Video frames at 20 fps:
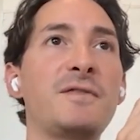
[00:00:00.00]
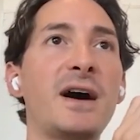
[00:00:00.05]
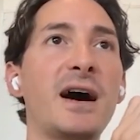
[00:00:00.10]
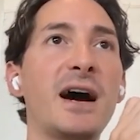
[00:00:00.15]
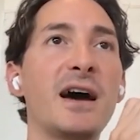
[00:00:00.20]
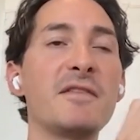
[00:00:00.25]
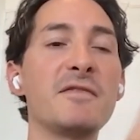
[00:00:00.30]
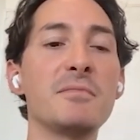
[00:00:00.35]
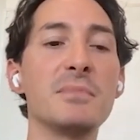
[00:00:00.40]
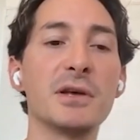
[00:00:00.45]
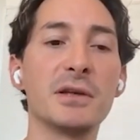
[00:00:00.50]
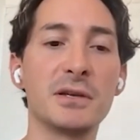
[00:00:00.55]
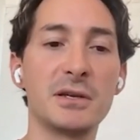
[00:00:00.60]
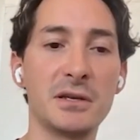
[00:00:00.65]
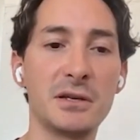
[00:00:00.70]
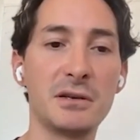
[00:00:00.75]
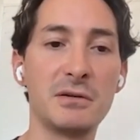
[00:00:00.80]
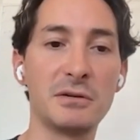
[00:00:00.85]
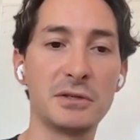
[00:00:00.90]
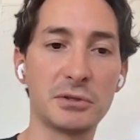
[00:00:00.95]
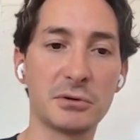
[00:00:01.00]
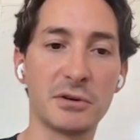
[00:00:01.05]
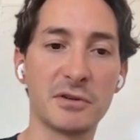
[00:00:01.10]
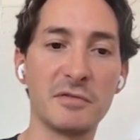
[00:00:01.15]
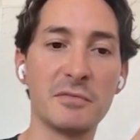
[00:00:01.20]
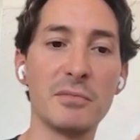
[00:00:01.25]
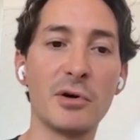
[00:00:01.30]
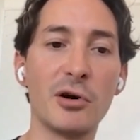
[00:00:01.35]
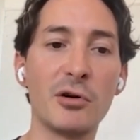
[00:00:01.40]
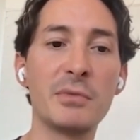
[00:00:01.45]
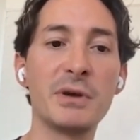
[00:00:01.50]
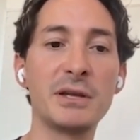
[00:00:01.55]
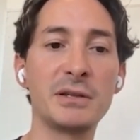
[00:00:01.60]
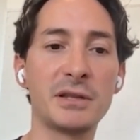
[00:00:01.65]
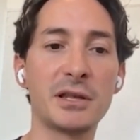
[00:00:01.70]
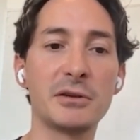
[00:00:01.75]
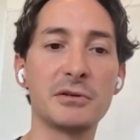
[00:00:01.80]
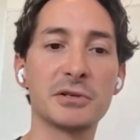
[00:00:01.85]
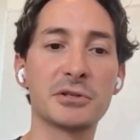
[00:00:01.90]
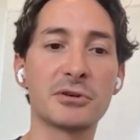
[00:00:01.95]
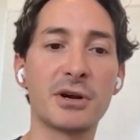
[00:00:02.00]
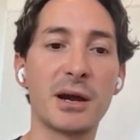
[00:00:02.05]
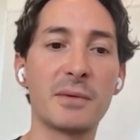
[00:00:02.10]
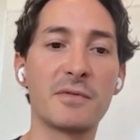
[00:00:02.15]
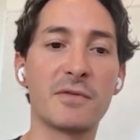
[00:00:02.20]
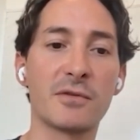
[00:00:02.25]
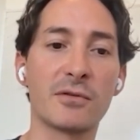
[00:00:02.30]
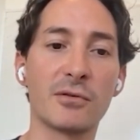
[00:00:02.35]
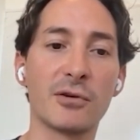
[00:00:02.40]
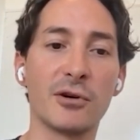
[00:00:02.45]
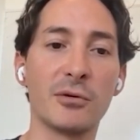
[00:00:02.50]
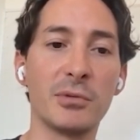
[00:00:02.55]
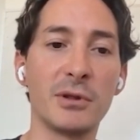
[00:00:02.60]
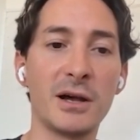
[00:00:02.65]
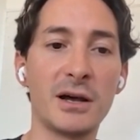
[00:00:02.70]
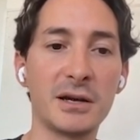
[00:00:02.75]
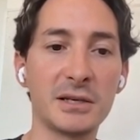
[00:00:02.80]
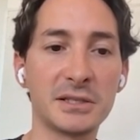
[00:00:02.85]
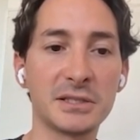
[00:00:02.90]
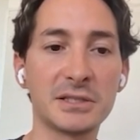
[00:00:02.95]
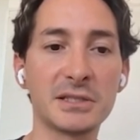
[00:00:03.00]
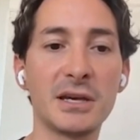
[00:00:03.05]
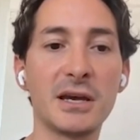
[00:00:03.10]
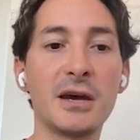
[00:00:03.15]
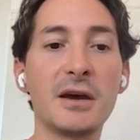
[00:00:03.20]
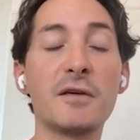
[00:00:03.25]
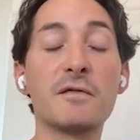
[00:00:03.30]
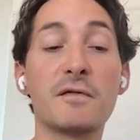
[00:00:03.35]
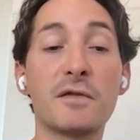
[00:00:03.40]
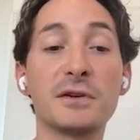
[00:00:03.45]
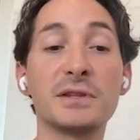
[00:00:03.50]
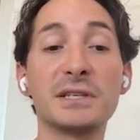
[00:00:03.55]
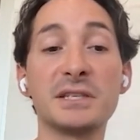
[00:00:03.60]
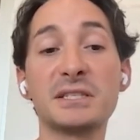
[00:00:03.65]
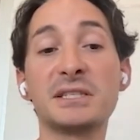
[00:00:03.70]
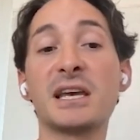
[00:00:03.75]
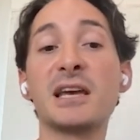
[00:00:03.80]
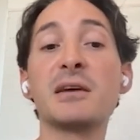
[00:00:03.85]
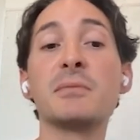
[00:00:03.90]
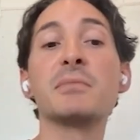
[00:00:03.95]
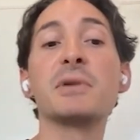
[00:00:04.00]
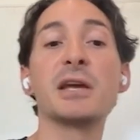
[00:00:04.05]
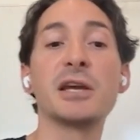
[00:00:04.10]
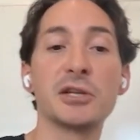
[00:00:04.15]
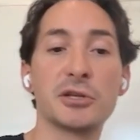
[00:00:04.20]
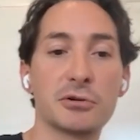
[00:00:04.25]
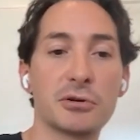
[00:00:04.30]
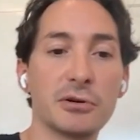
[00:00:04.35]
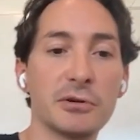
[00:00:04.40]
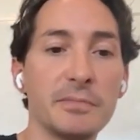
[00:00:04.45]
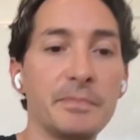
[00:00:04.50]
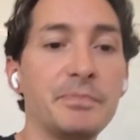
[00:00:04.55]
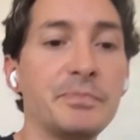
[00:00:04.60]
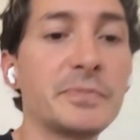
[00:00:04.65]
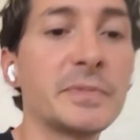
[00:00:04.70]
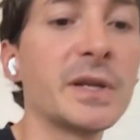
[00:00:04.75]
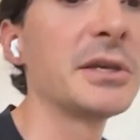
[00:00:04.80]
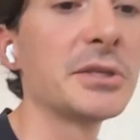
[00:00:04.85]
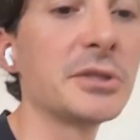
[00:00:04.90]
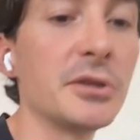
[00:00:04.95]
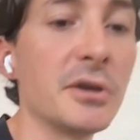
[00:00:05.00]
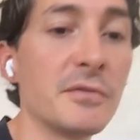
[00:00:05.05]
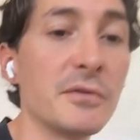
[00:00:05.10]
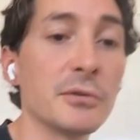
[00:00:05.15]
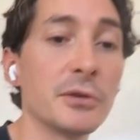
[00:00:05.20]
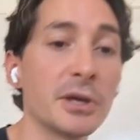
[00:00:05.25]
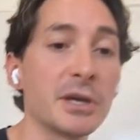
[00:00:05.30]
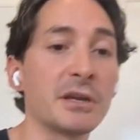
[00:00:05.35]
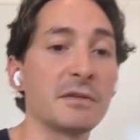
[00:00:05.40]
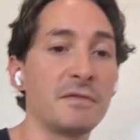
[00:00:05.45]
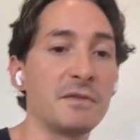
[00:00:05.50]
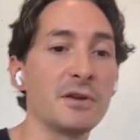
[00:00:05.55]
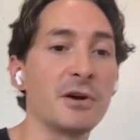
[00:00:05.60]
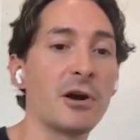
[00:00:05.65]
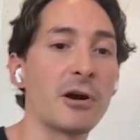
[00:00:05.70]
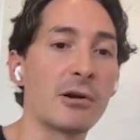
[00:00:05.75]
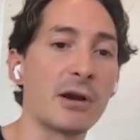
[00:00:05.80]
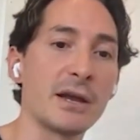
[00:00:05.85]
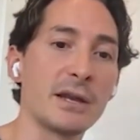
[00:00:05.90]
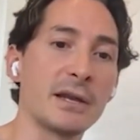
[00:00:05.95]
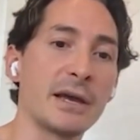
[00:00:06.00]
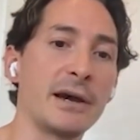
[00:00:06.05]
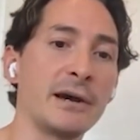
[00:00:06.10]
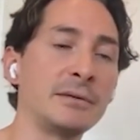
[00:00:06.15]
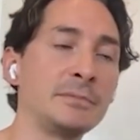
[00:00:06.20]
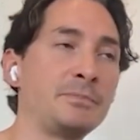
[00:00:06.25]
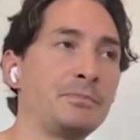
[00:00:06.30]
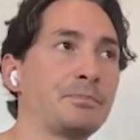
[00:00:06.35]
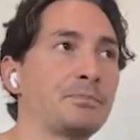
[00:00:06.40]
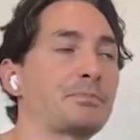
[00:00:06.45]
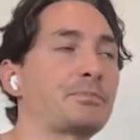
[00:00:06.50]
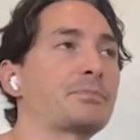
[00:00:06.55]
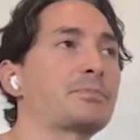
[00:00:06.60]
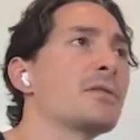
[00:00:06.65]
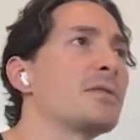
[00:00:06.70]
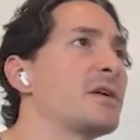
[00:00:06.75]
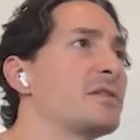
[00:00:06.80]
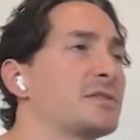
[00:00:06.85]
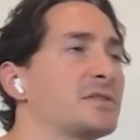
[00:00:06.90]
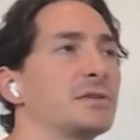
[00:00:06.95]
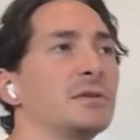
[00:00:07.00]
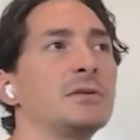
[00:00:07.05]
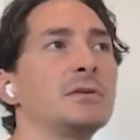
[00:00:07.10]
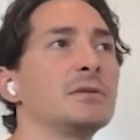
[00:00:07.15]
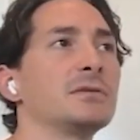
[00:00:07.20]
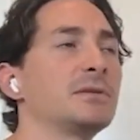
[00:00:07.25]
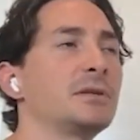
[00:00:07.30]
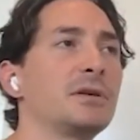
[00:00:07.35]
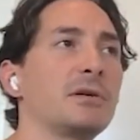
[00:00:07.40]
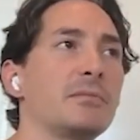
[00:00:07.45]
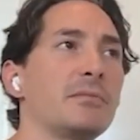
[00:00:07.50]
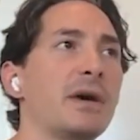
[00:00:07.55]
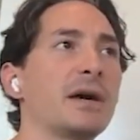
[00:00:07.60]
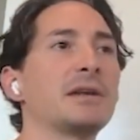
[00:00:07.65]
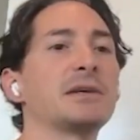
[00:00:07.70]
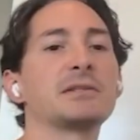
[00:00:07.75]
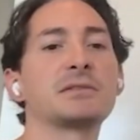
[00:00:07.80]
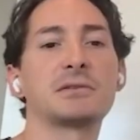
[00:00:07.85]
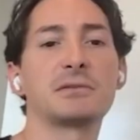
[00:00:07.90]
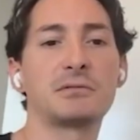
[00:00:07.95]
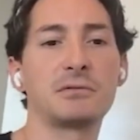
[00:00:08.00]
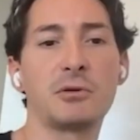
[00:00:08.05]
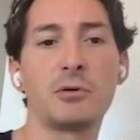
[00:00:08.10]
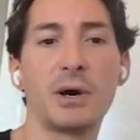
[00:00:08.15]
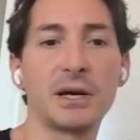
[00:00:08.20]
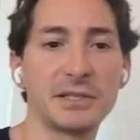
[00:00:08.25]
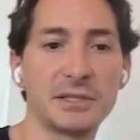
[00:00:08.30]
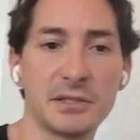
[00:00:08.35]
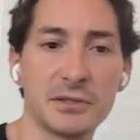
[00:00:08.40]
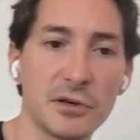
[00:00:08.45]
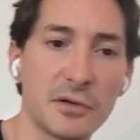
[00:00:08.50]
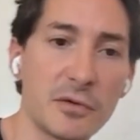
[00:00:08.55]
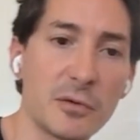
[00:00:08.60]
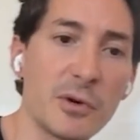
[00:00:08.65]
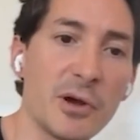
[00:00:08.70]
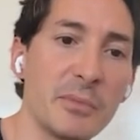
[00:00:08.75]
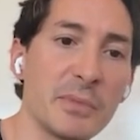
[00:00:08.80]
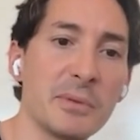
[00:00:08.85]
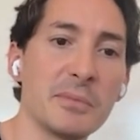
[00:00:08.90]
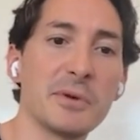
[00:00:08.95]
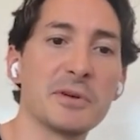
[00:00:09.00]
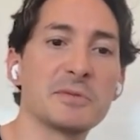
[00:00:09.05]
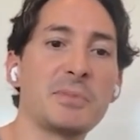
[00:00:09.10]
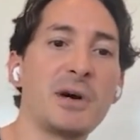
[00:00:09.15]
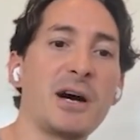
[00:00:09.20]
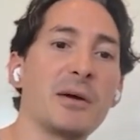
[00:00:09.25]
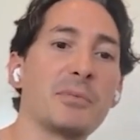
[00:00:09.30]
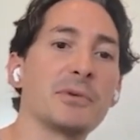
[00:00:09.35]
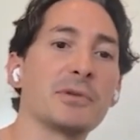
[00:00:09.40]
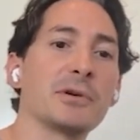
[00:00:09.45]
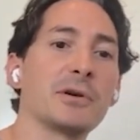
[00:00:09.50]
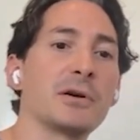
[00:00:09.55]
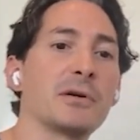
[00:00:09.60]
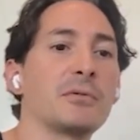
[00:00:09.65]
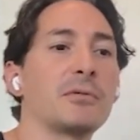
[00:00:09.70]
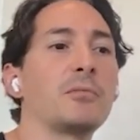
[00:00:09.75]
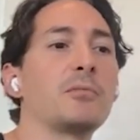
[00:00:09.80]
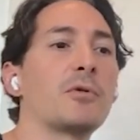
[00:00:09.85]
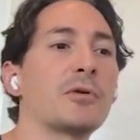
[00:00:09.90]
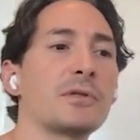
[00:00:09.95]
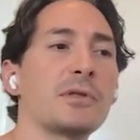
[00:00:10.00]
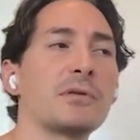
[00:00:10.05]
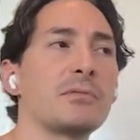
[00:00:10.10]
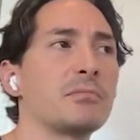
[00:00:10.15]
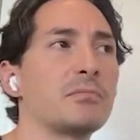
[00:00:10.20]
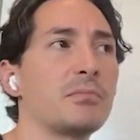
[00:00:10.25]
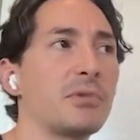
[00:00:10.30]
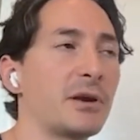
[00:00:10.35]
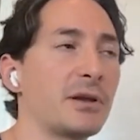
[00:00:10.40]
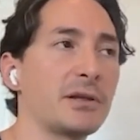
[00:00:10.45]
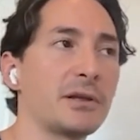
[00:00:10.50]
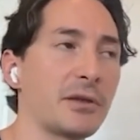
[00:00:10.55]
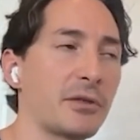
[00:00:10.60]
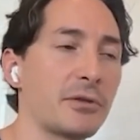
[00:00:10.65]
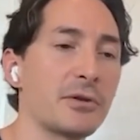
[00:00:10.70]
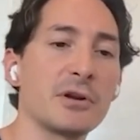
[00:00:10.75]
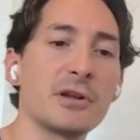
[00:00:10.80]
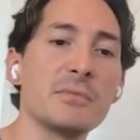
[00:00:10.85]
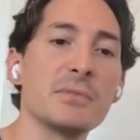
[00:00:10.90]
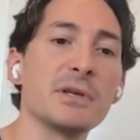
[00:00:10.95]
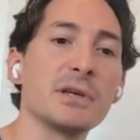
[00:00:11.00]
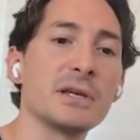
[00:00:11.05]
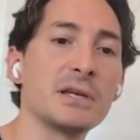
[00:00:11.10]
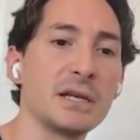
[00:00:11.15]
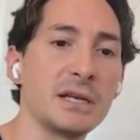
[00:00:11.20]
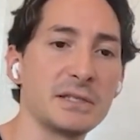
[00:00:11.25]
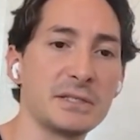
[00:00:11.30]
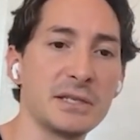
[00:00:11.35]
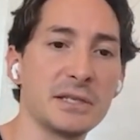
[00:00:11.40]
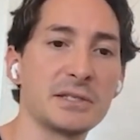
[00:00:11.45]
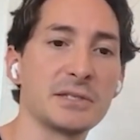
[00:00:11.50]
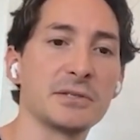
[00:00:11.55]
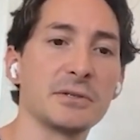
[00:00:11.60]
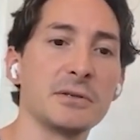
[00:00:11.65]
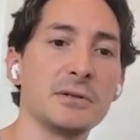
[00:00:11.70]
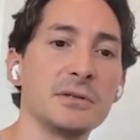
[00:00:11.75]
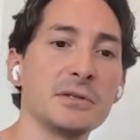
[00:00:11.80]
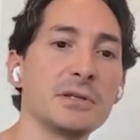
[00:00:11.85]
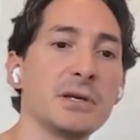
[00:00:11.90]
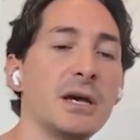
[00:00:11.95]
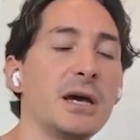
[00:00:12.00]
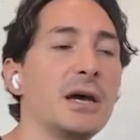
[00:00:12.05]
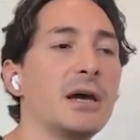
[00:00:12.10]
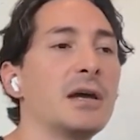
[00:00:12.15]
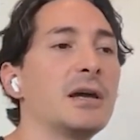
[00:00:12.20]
5 million sort of moment that you described for Roblox for the same age group. So if you look at VR right now, they've sold, Meta Quest is overwhelmingly the most popular, more than probably like 30 million headsets sold.